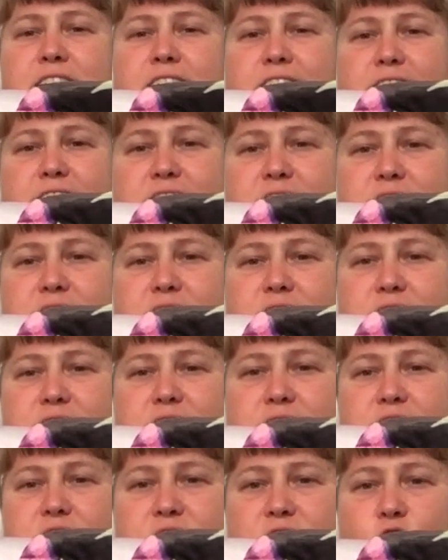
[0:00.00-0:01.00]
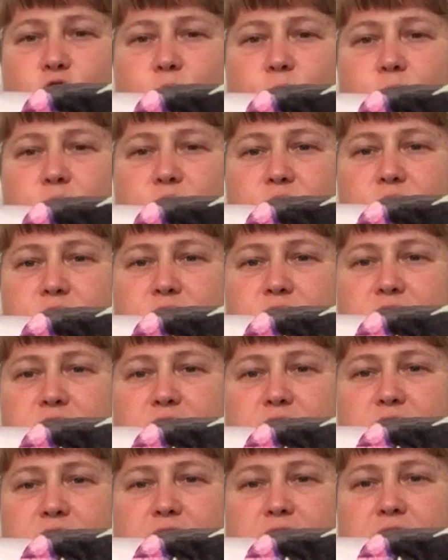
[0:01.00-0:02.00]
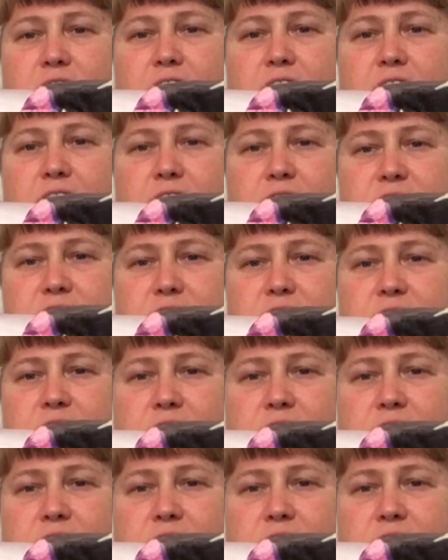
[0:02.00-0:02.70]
It's, it's almost got